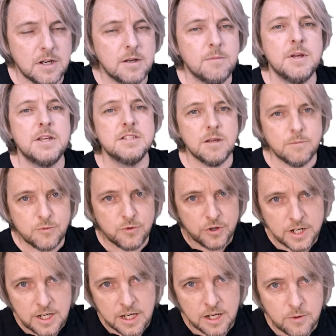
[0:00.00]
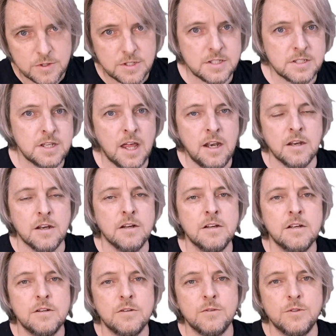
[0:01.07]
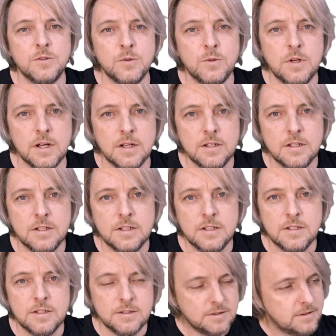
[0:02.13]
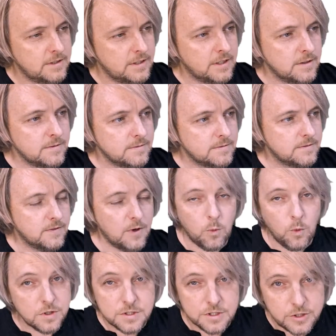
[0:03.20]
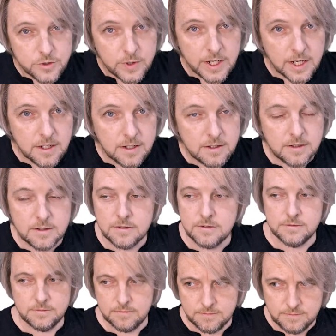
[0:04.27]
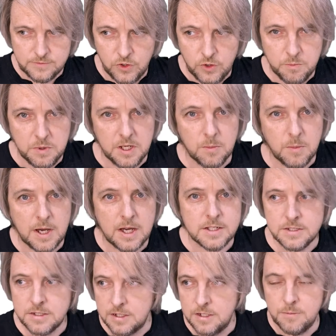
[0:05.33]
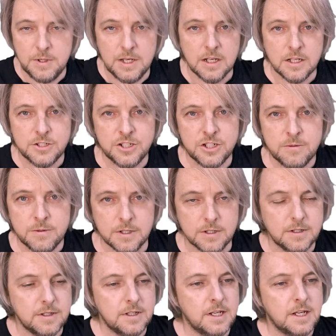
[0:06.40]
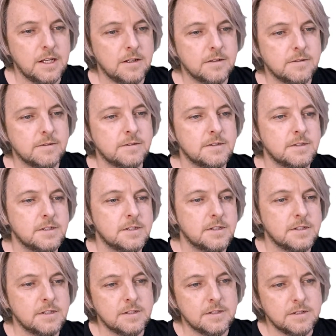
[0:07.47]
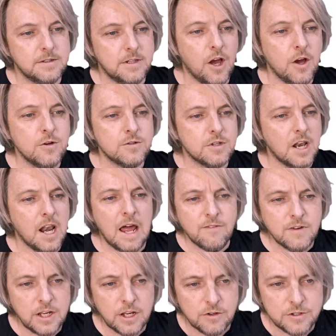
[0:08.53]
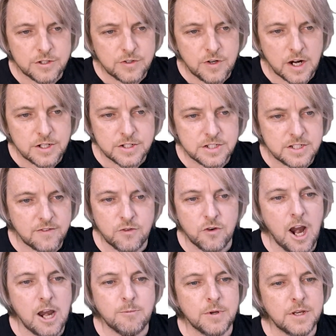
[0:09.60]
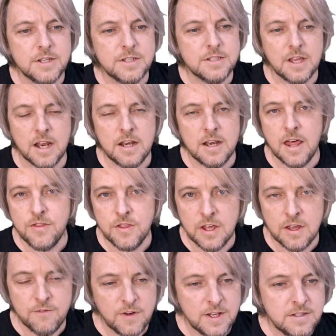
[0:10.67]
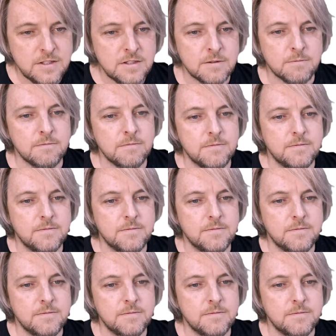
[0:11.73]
It means I'm treating you as a son or a daughter. You know, if I wasn't doing it, you'd be a bastard, you'd be illegitimate, yeah? Those loving your instructions have great peace and nothing offends them.